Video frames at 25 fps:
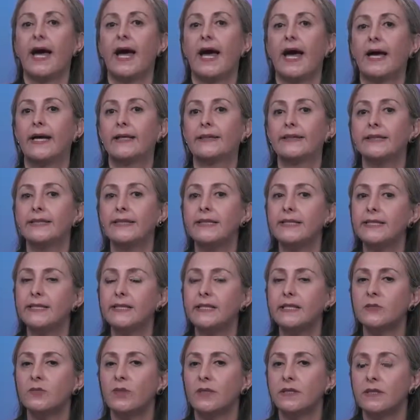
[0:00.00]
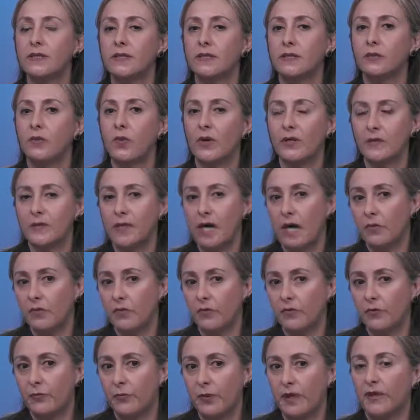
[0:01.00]
And this is what one type
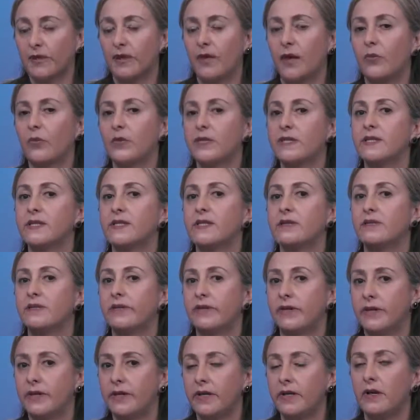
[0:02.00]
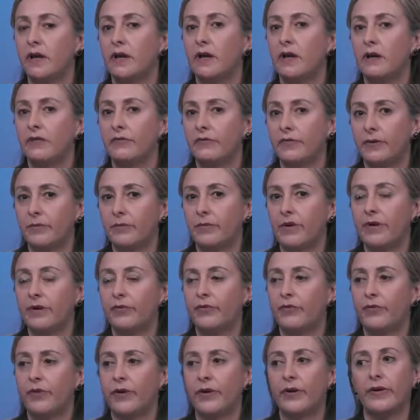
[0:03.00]
of pain that we see very often, very
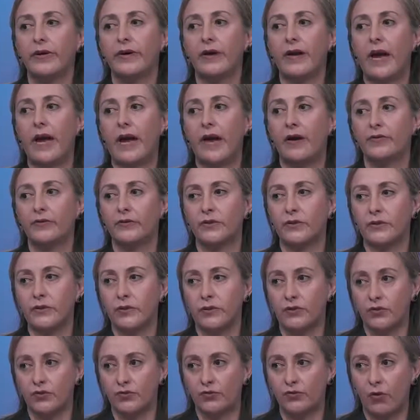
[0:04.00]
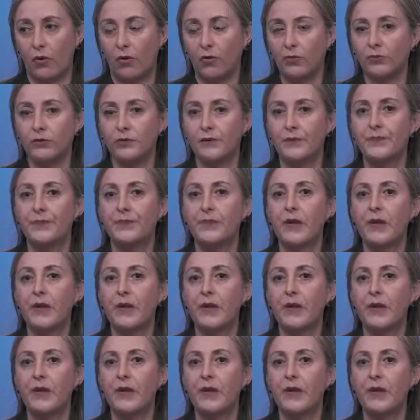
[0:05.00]
frequent after the stroke.